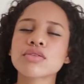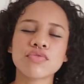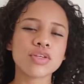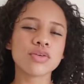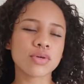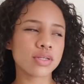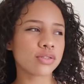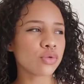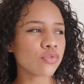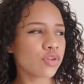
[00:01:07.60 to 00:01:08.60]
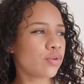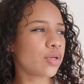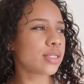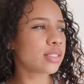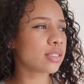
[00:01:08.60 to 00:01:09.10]
could video because, you know,
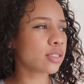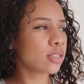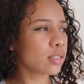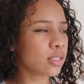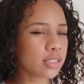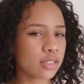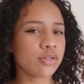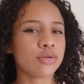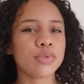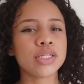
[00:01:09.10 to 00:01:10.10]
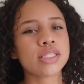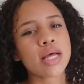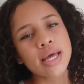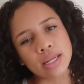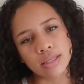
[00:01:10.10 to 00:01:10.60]
videoing is easier, but it's
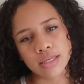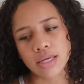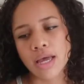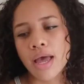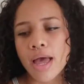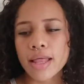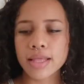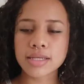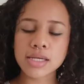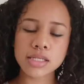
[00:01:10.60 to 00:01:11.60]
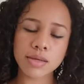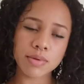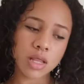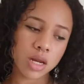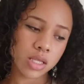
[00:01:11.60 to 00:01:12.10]
editing that takes up a
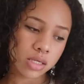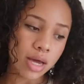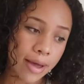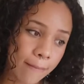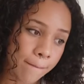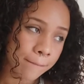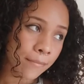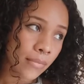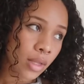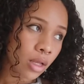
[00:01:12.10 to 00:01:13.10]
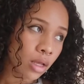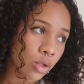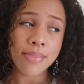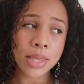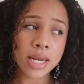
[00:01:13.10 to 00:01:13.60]
lot of time.
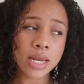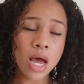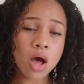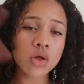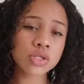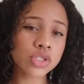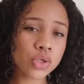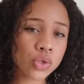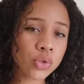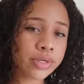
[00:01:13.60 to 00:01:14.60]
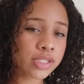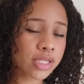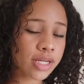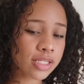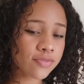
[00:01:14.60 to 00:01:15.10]
And then also in
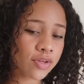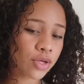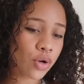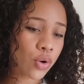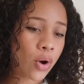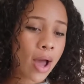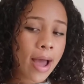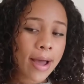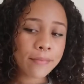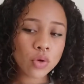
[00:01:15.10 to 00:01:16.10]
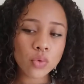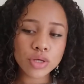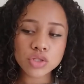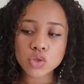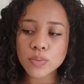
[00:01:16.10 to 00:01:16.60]
today's video, I'm
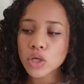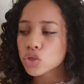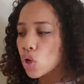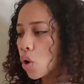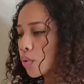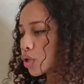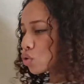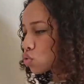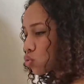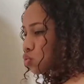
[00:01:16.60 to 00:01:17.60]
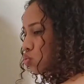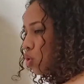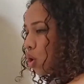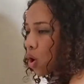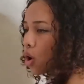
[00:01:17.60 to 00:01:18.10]
going to be showing you
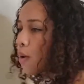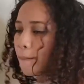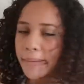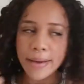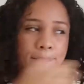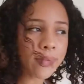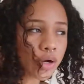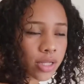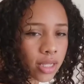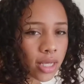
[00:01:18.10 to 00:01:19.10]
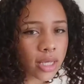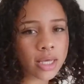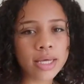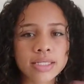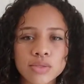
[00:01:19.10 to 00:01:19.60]
my birthday,
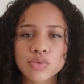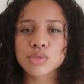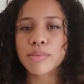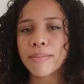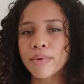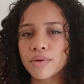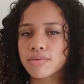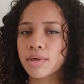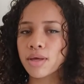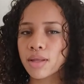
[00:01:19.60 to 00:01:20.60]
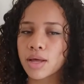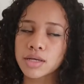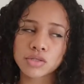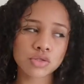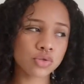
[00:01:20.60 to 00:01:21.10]
because it was my birthday
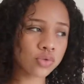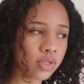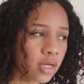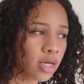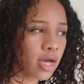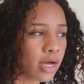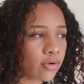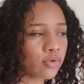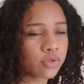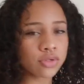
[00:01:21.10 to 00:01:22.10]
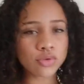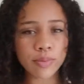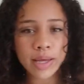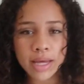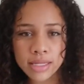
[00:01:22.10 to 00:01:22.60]
last Tuesday. I don't know how to do
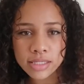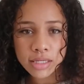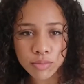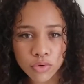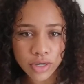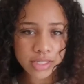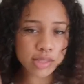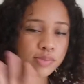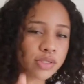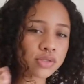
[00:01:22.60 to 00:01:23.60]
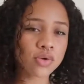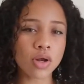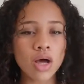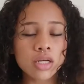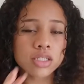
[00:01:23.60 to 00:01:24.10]
my hands anymore because it's been so
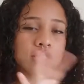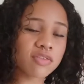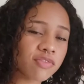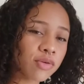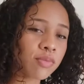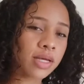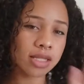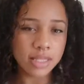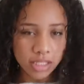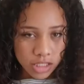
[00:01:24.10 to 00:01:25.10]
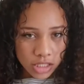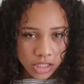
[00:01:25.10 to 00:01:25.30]
long since I filmed like this.